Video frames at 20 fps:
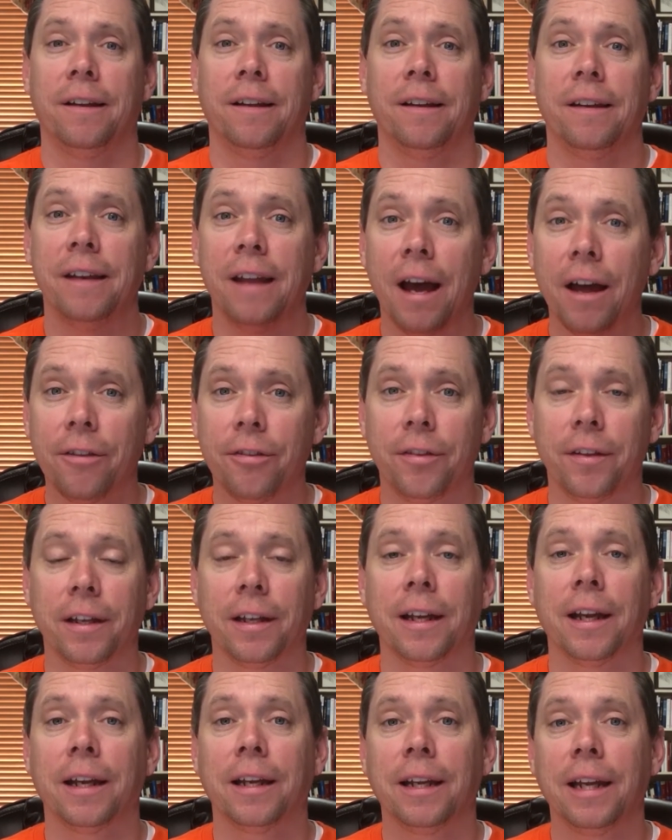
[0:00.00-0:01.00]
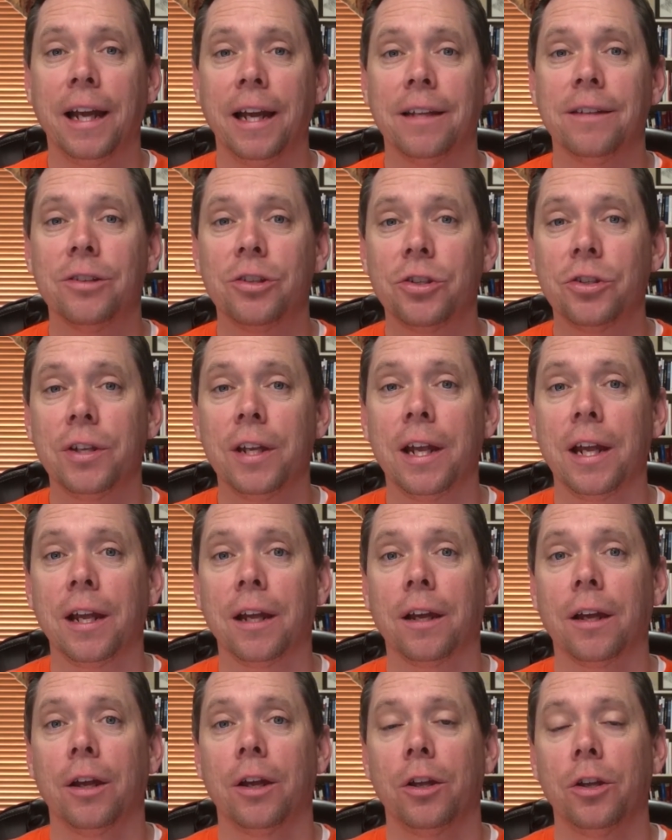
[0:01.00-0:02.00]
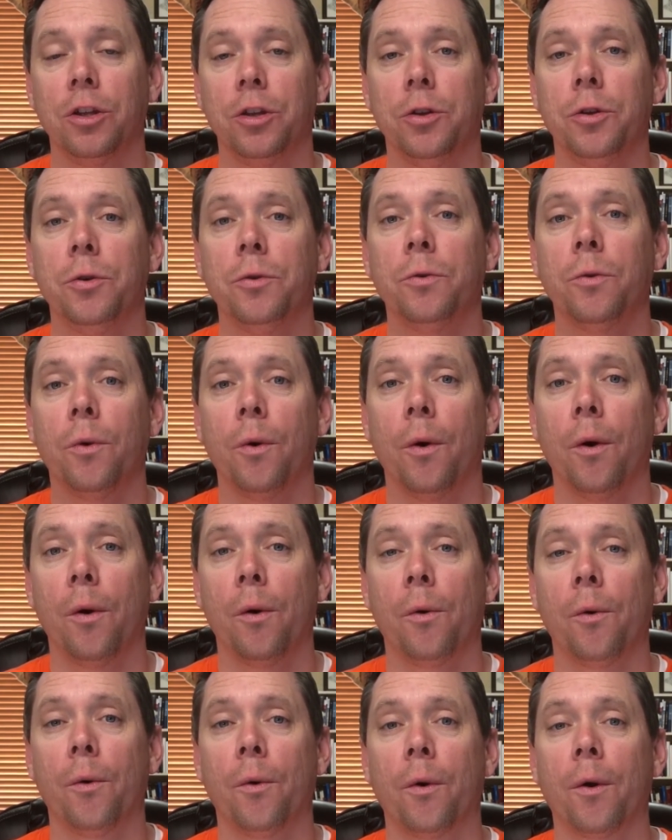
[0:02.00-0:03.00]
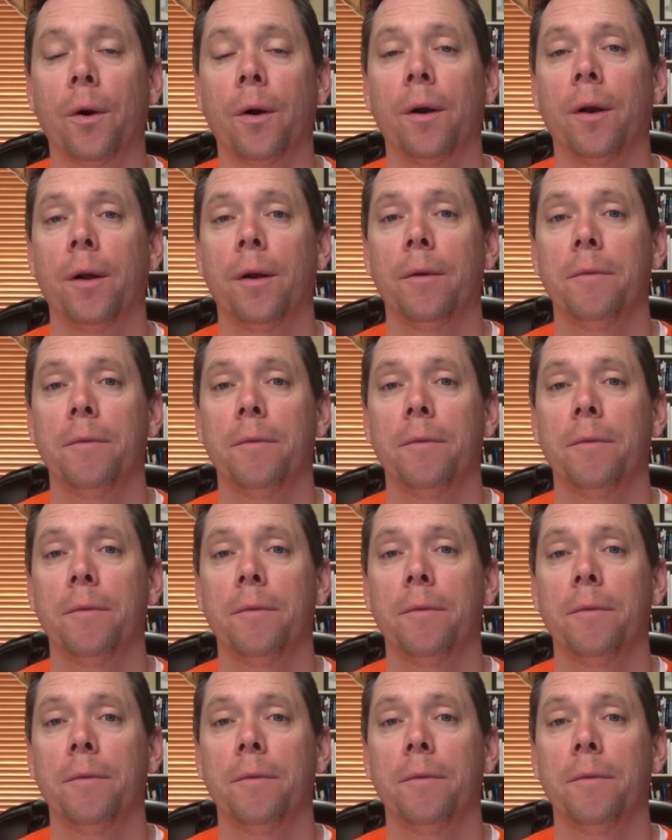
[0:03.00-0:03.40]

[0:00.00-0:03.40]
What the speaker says: nothing can sink you or